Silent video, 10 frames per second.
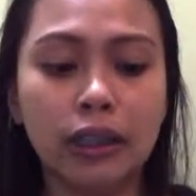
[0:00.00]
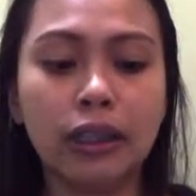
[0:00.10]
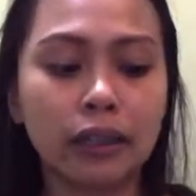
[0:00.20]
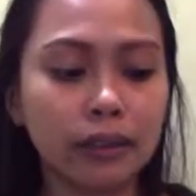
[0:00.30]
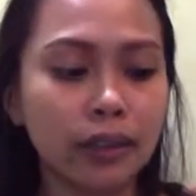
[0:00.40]

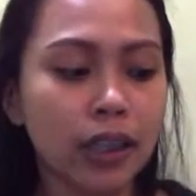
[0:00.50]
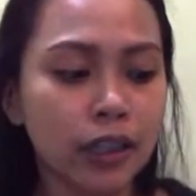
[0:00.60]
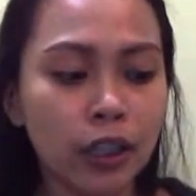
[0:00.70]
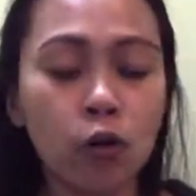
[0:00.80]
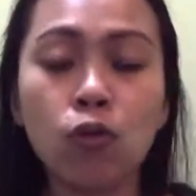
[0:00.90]
lang
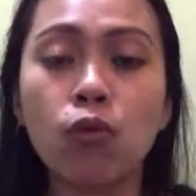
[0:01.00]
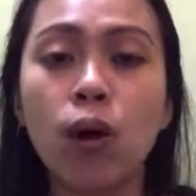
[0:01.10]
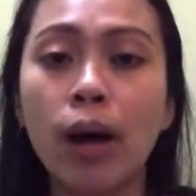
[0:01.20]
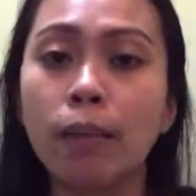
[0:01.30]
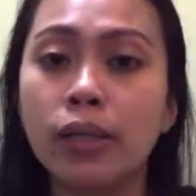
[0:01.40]

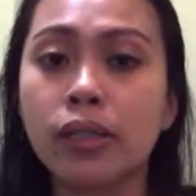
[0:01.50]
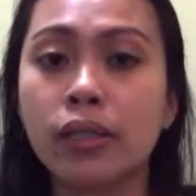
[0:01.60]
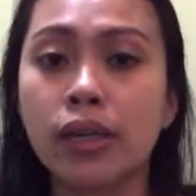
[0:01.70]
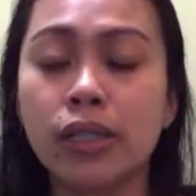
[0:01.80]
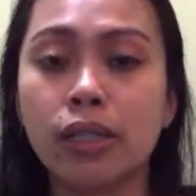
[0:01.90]
nakukuha
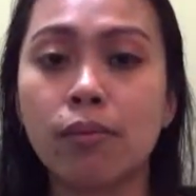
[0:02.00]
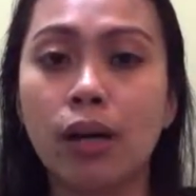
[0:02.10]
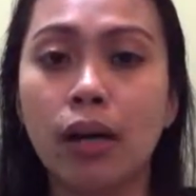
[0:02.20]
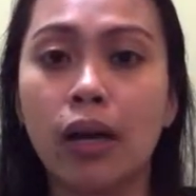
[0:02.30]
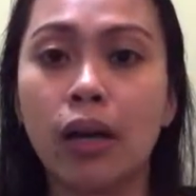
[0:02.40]
basta sa
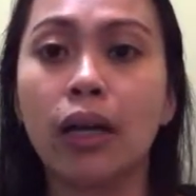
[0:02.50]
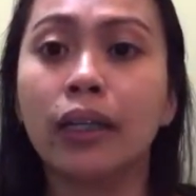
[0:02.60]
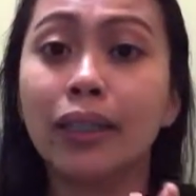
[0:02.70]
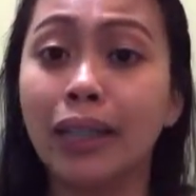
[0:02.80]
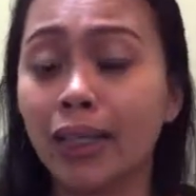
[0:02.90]
mga
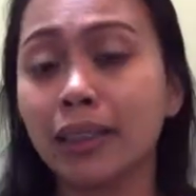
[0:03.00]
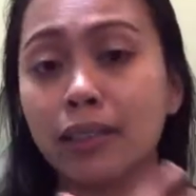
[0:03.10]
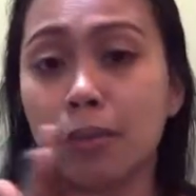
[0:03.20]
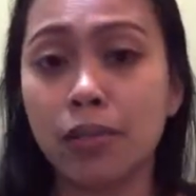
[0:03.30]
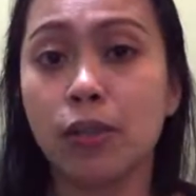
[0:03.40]
next
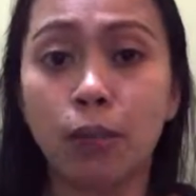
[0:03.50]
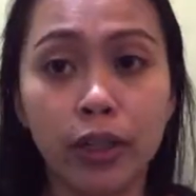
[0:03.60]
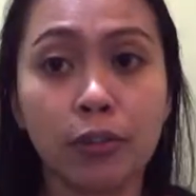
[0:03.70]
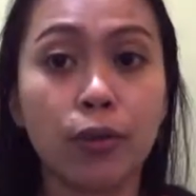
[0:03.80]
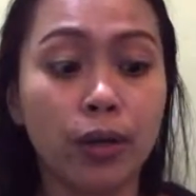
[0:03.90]
steps na
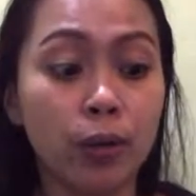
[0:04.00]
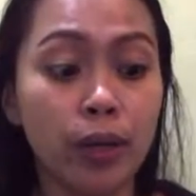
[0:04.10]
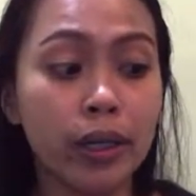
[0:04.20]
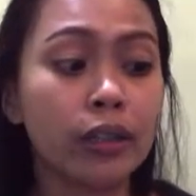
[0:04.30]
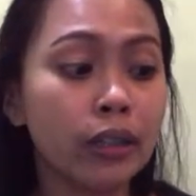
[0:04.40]
pwede mong
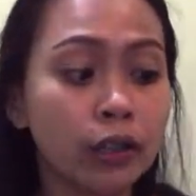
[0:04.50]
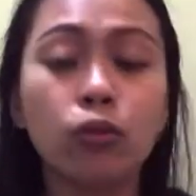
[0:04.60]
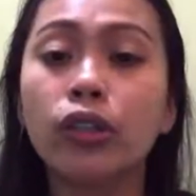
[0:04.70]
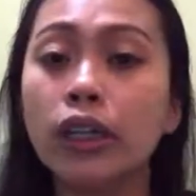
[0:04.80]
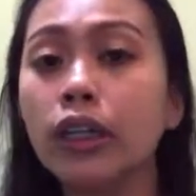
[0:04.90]
gawin. And it
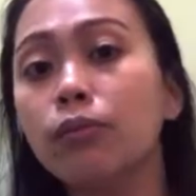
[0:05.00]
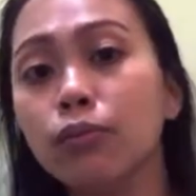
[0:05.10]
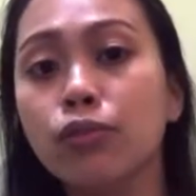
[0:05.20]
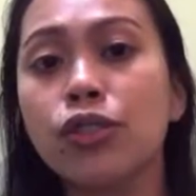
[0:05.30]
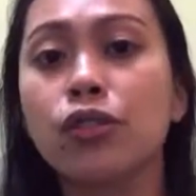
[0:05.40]
would really
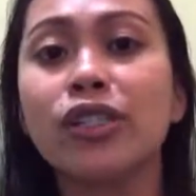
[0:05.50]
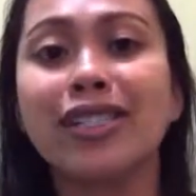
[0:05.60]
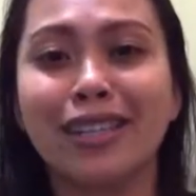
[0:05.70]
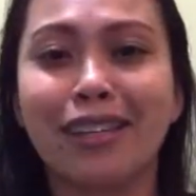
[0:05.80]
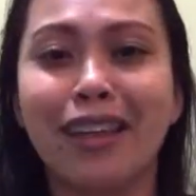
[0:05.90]
boost your
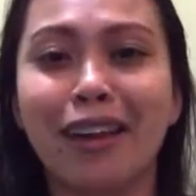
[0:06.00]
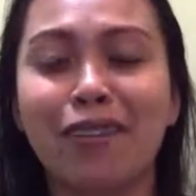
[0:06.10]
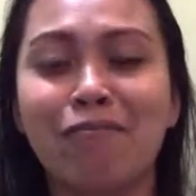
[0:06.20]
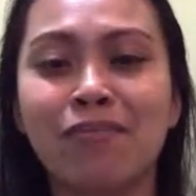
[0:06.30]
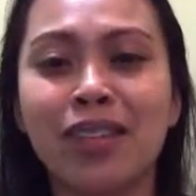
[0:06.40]
skincare.